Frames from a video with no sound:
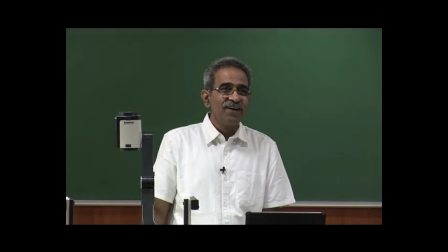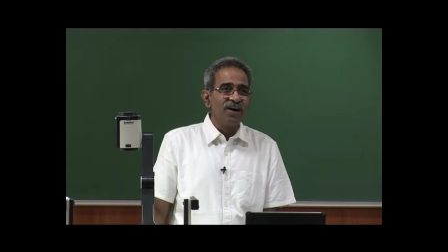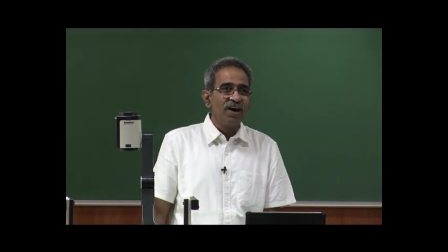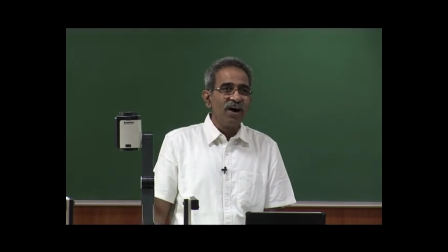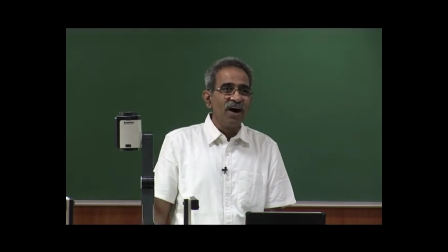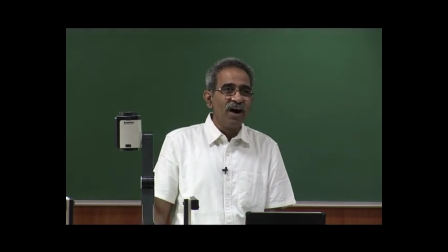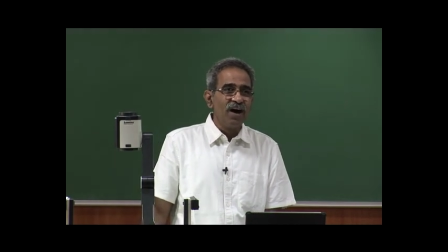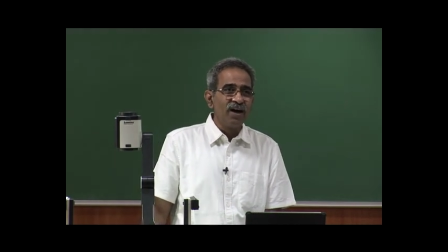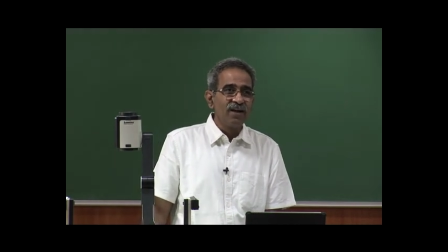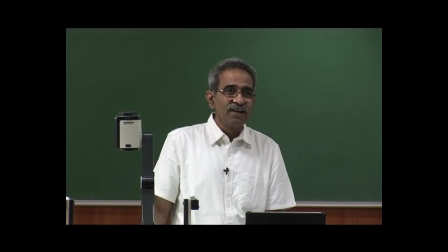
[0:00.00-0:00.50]

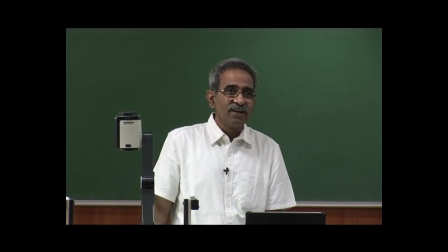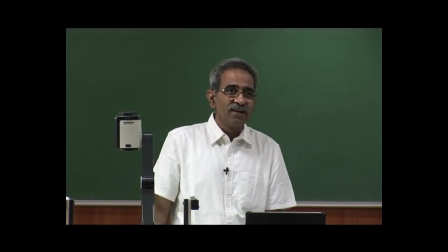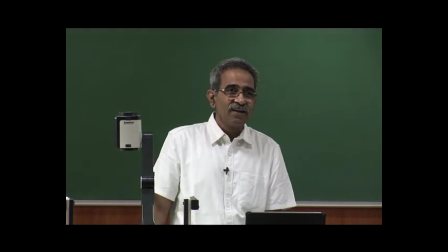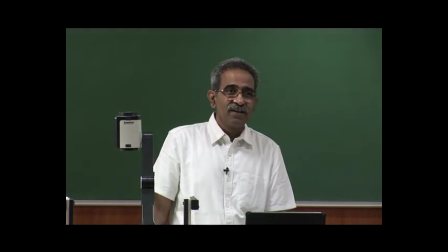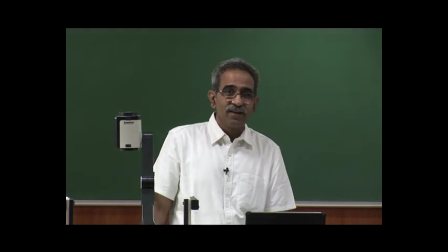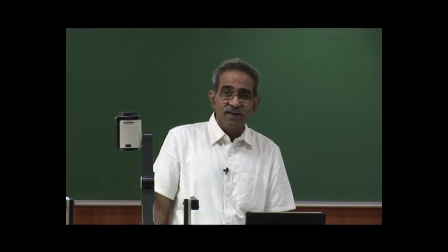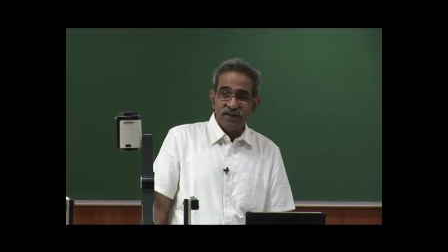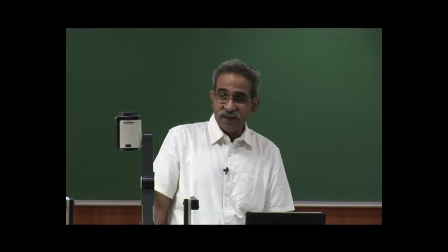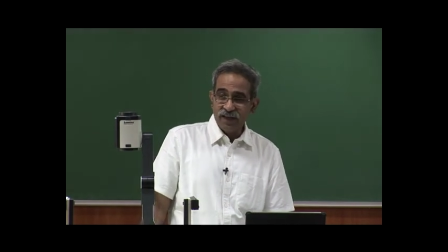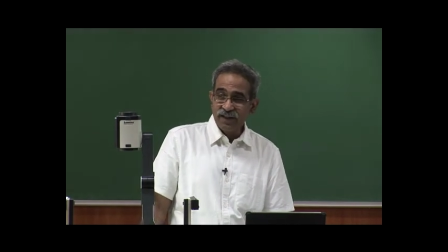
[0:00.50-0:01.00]
or
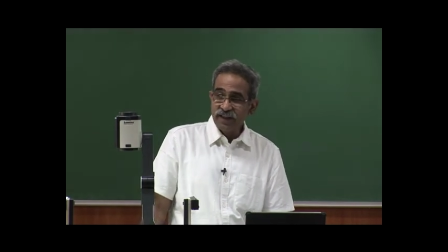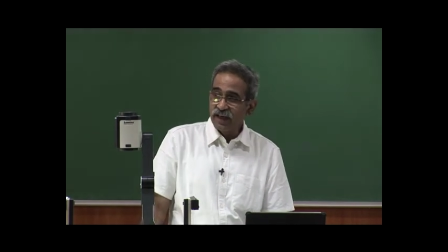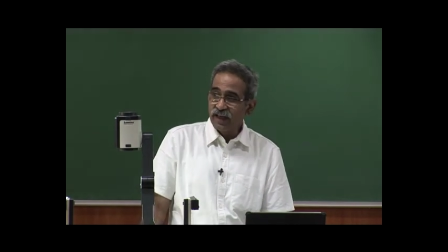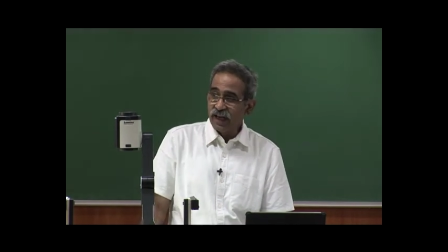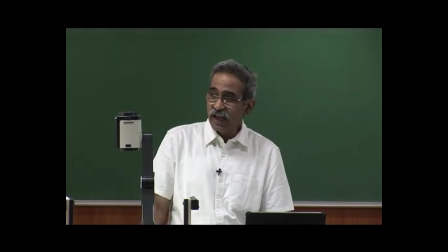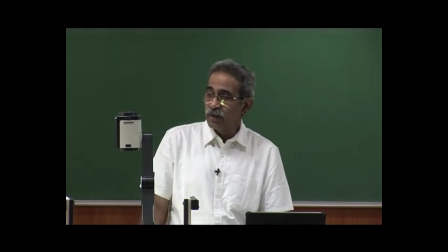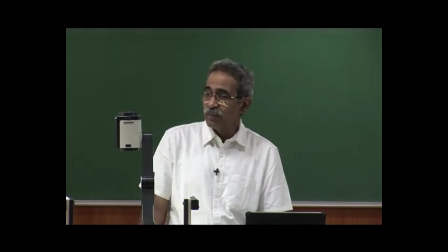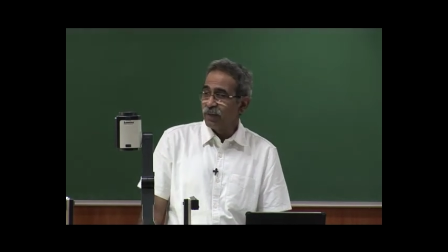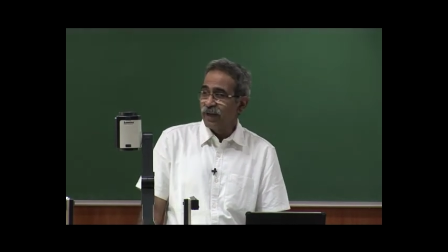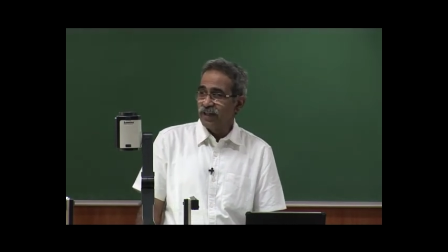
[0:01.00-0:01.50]
in the
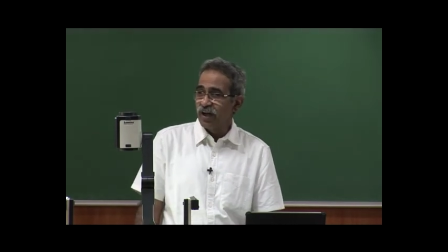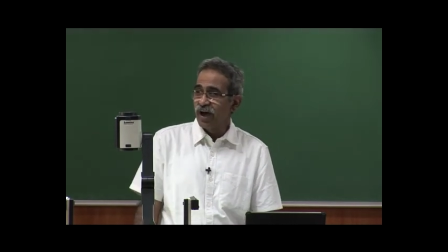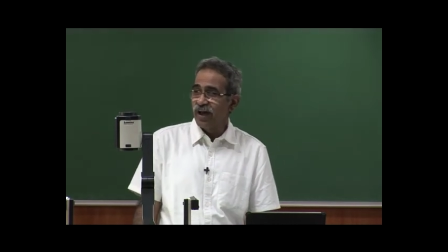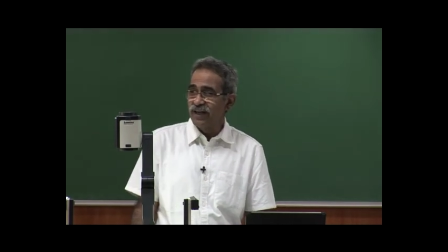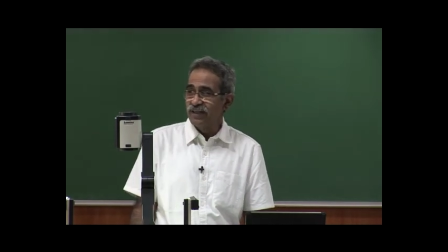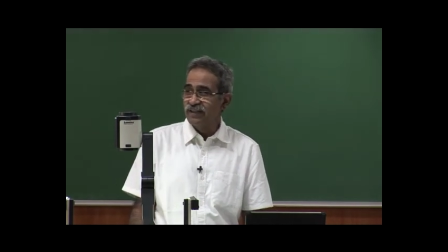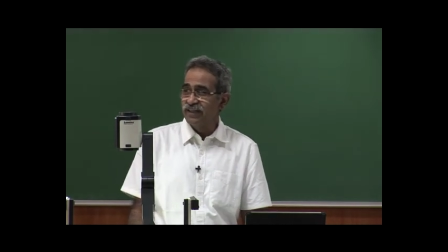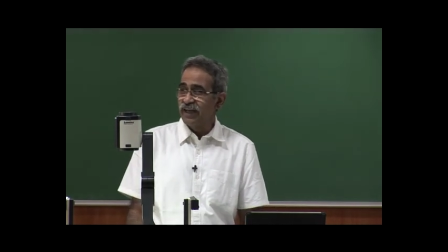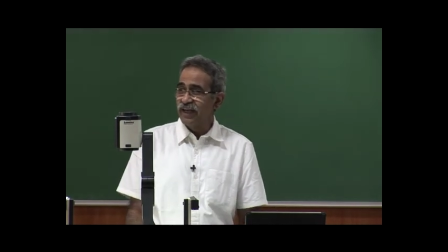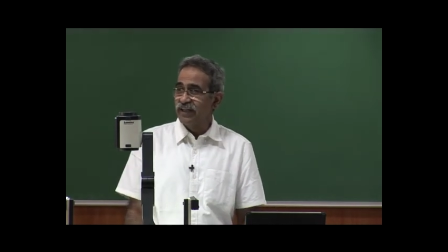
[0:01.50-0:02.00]
Greek
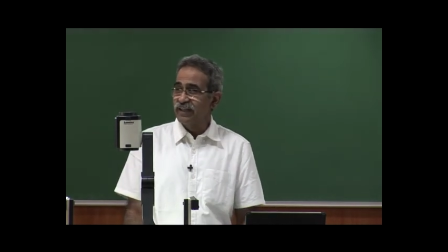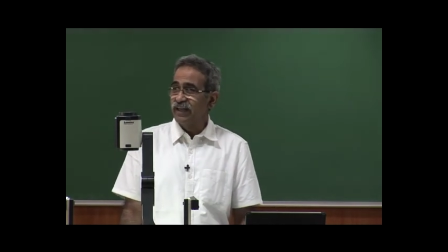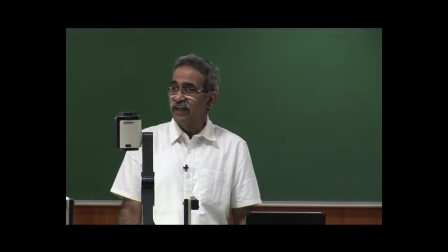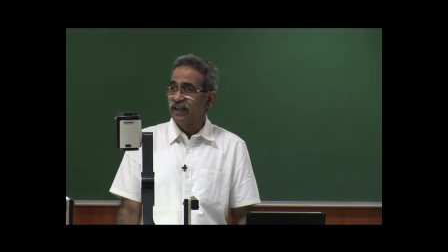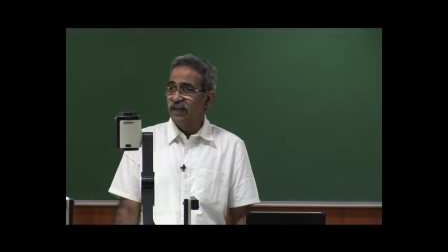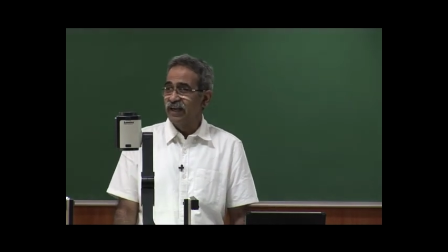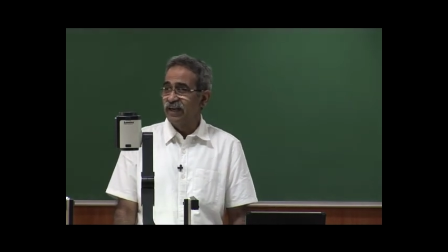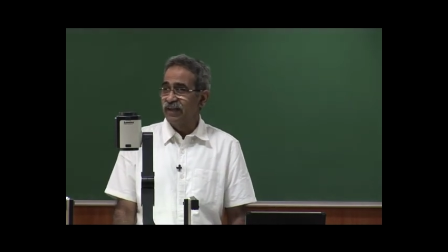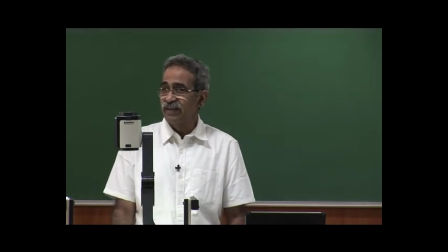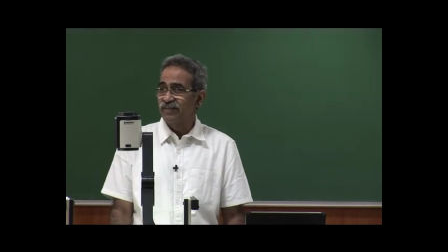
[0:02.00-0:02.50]
mythology, I
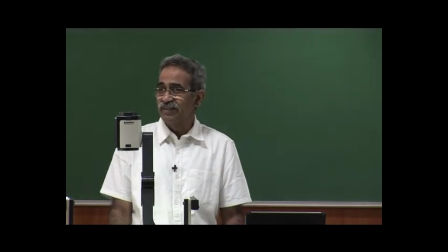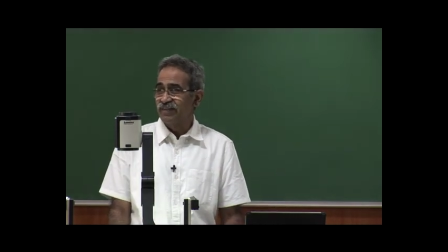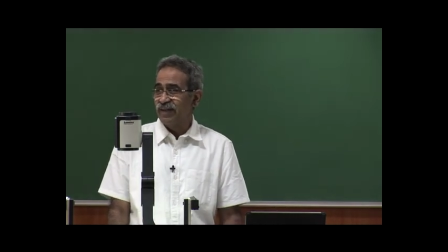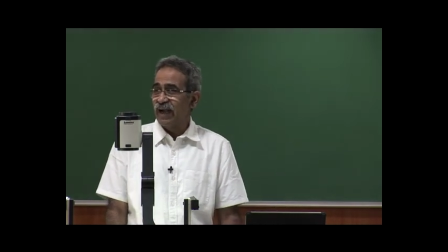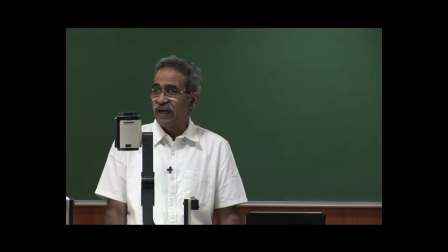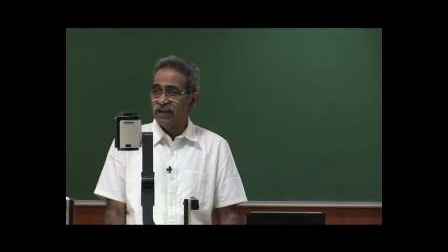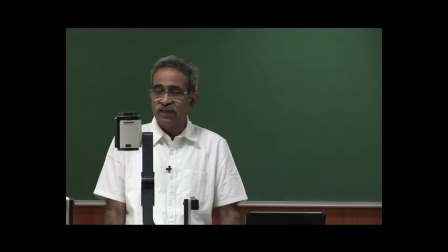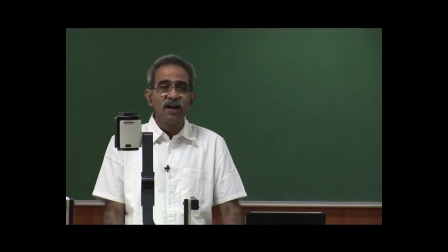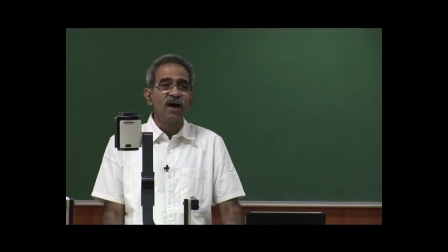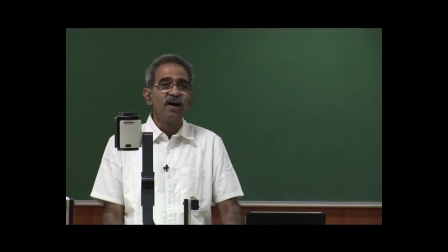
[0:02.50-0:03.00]
think it is
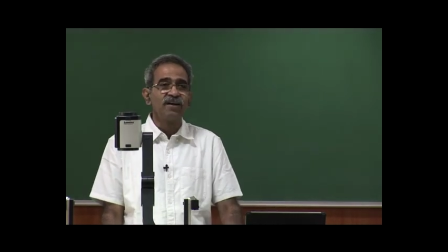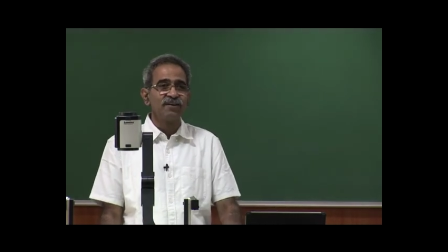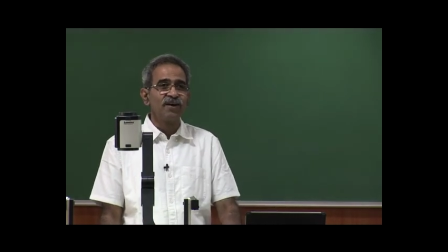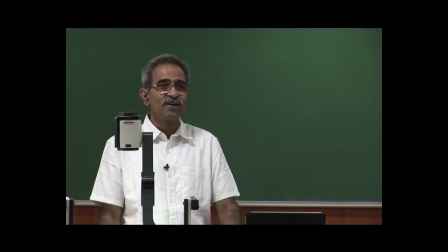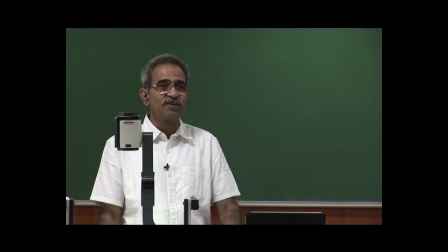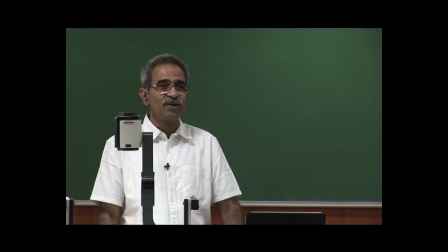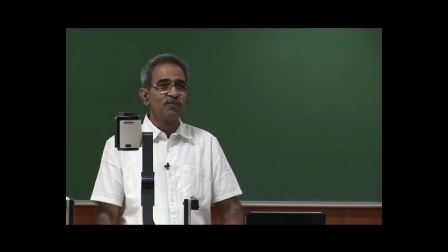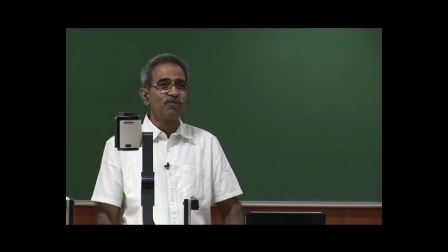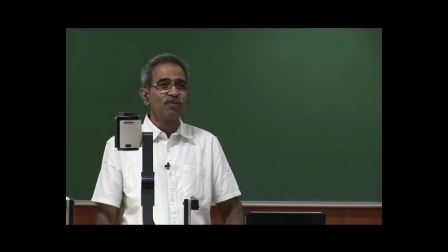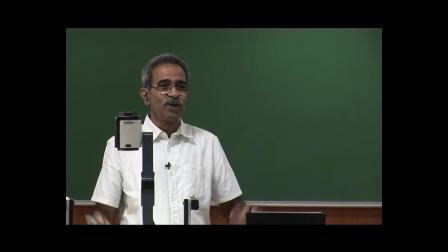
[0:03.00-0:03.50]
Atlas
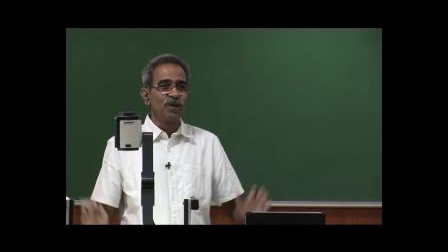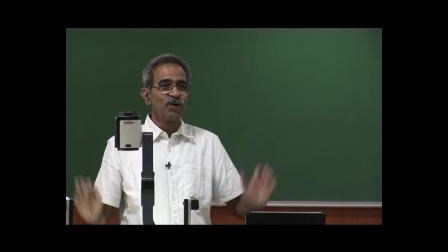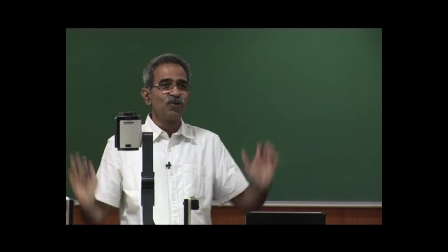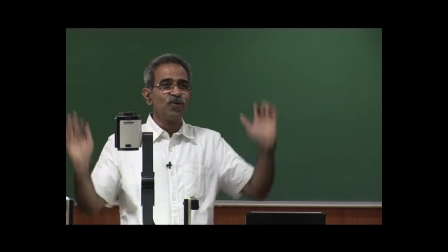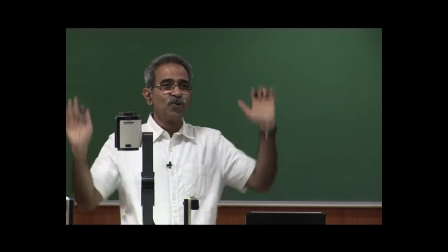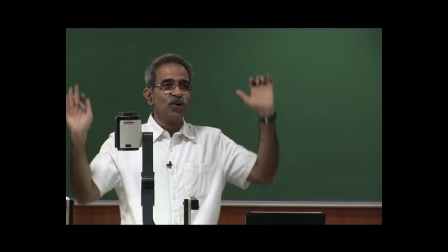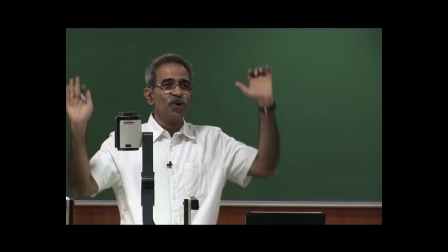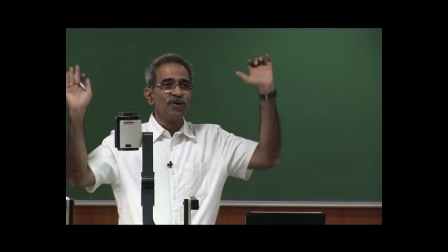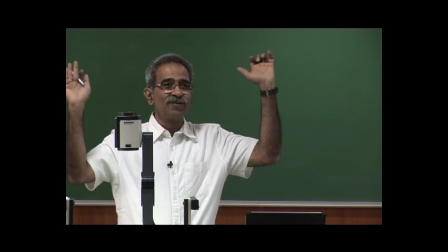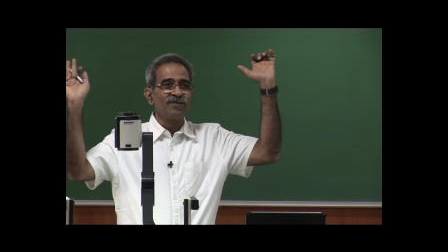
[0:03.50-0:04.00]
or somebody
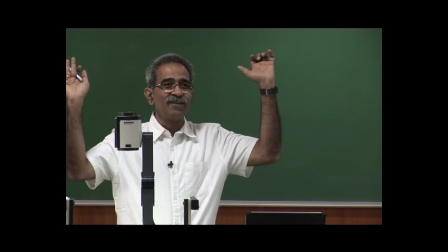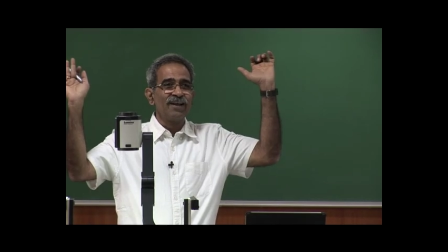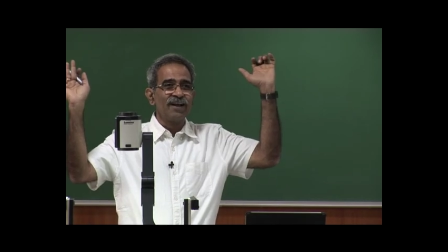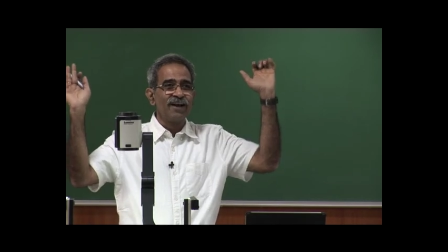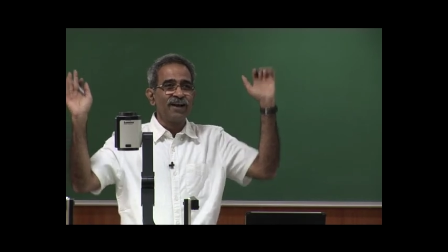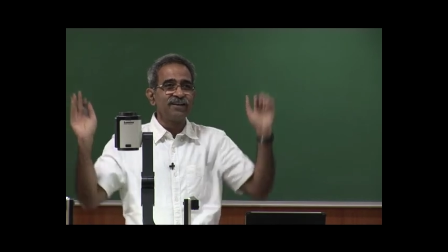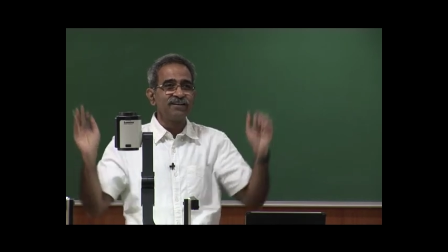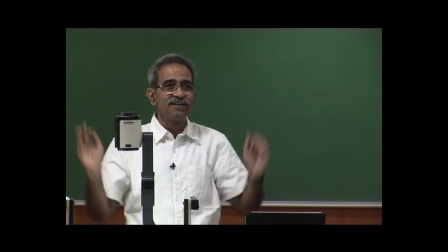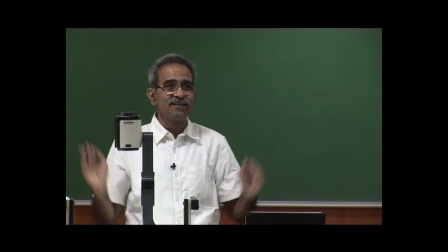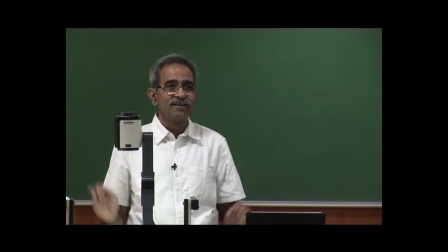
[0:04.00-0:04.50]
who holds the
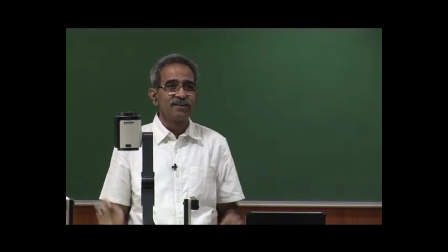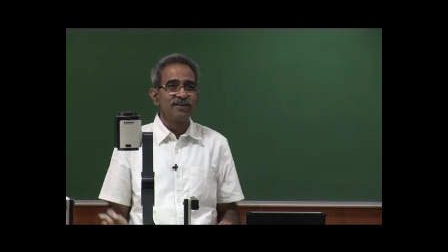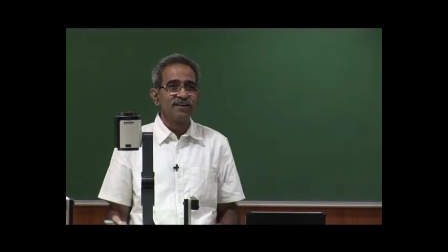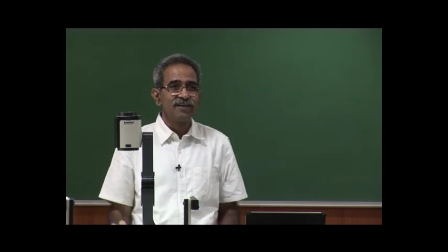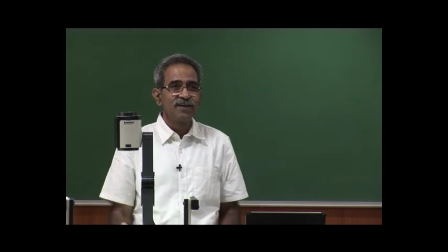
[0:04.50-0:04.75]
earth.